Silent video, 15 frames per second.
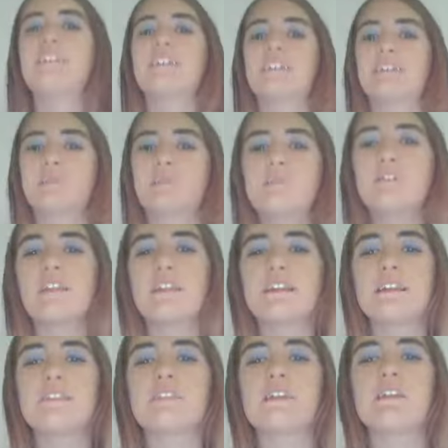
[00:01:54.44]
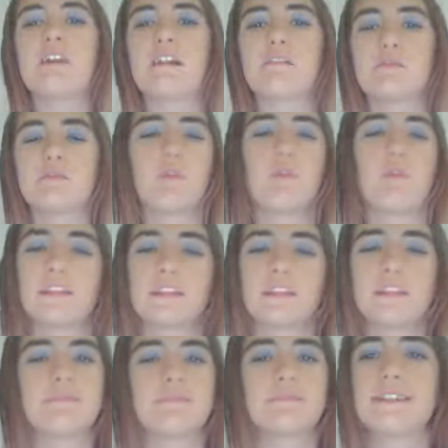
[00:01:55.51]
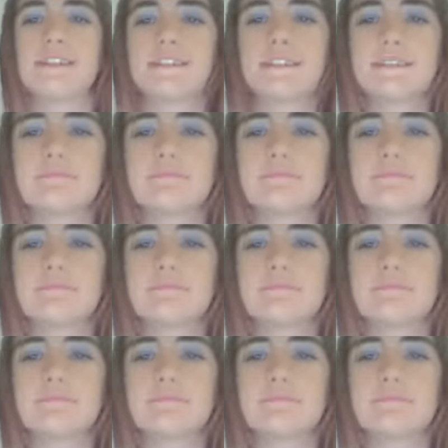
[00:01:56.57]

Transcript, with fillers: like people didn't even know I was recording them like